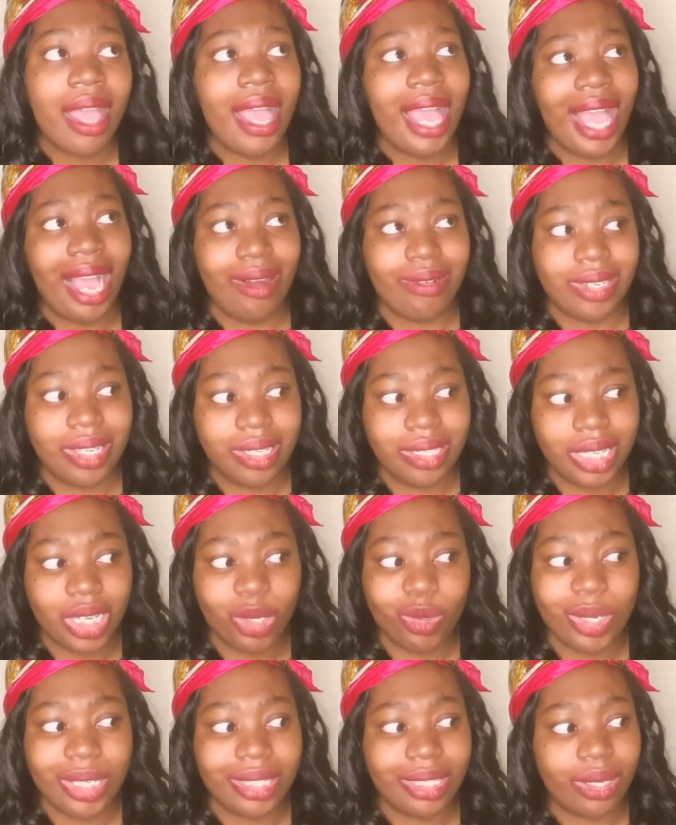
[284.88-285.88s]
how to
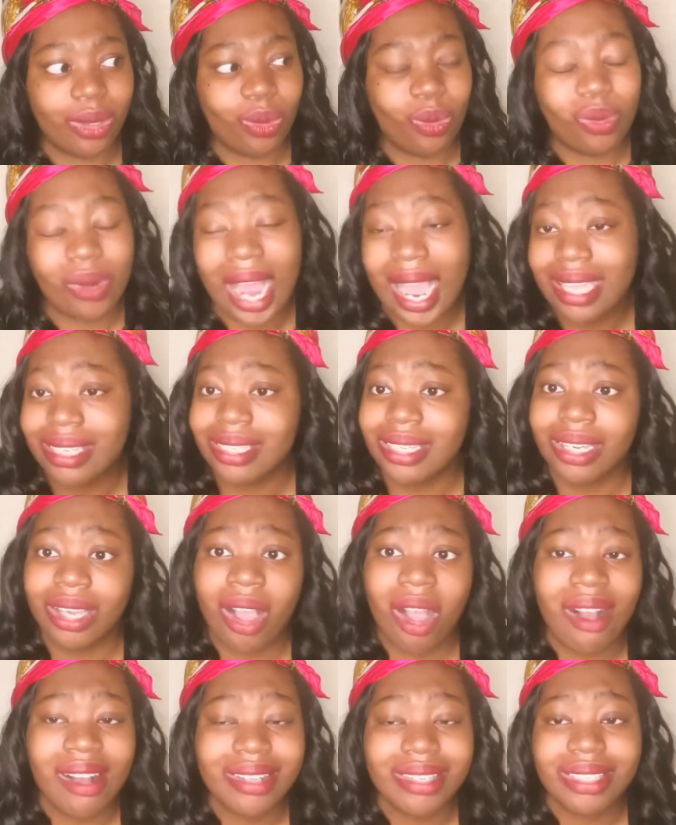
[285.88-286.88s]
deal with the rising
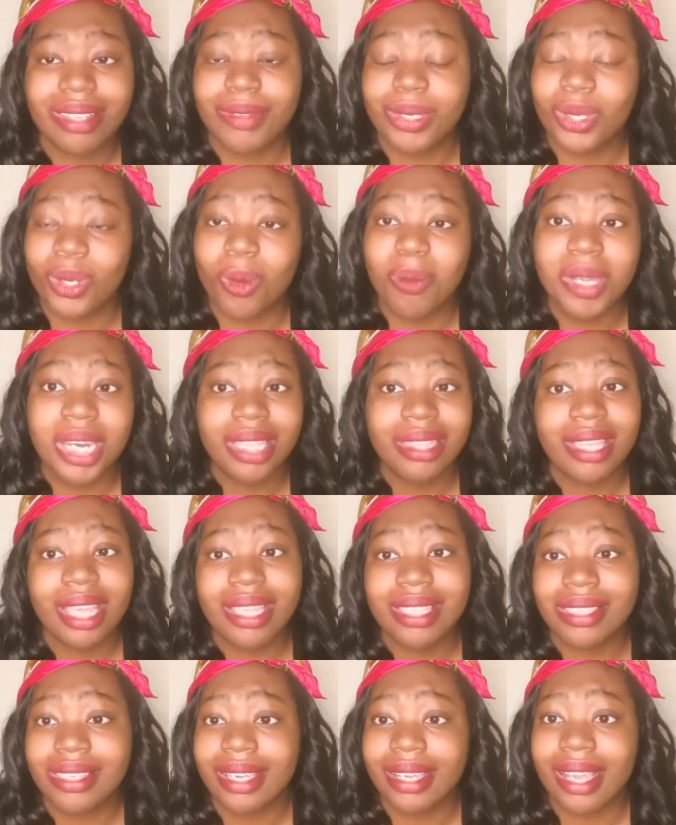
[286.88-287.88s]
costs of so many
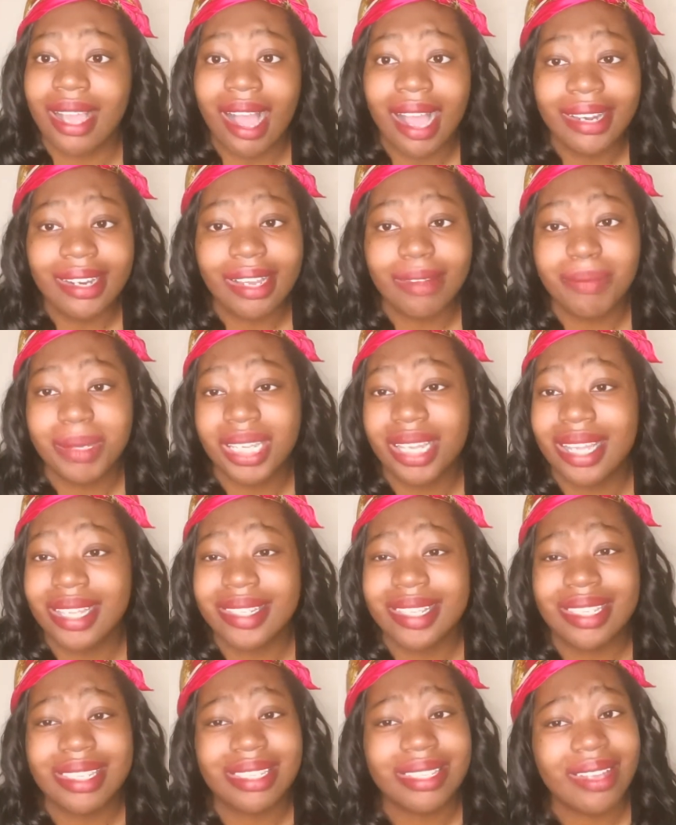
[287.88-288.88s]
things in Ghana, because
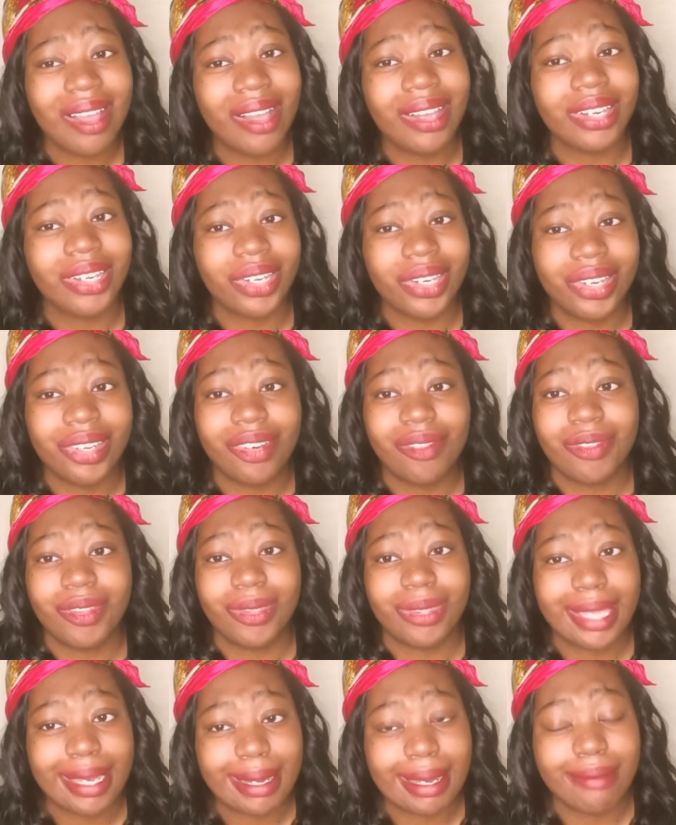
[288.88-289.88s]
it's not good if
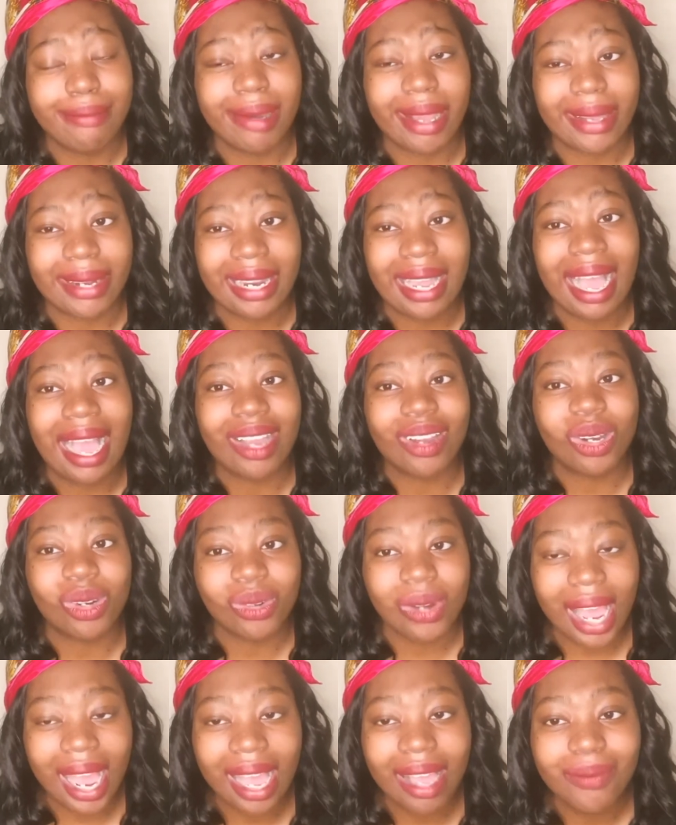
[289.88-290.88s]
you think about it.
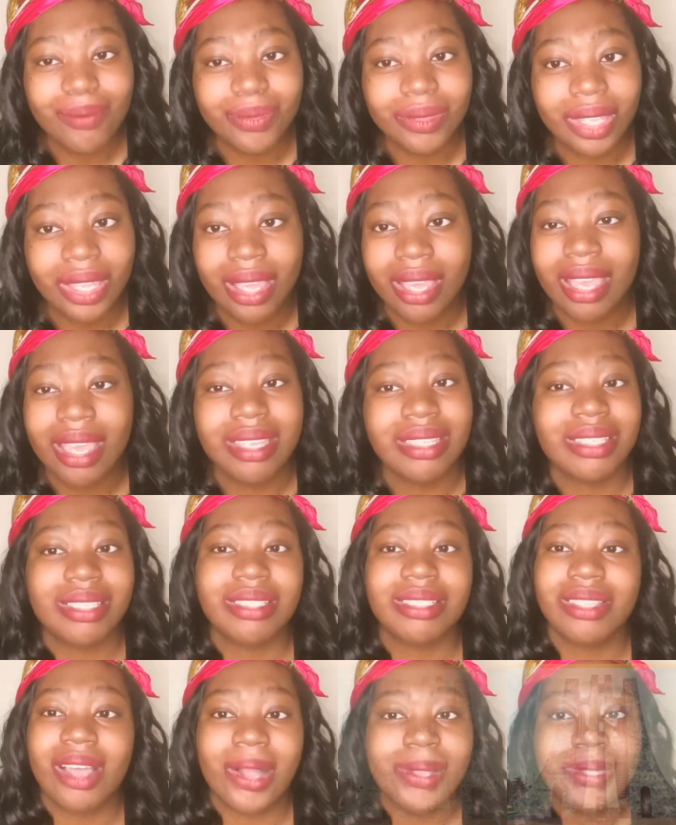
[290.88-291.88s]
Accra is
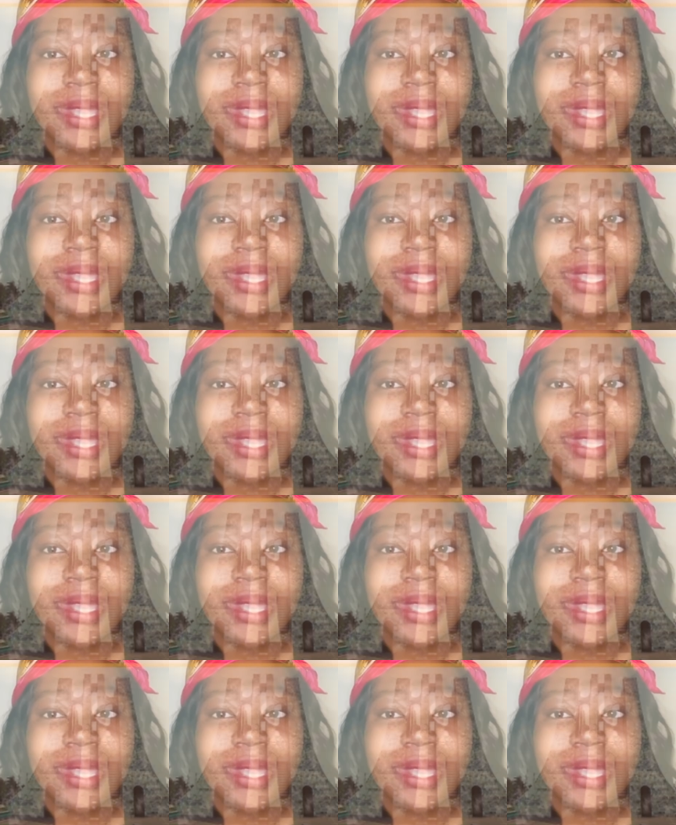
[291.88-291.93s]
not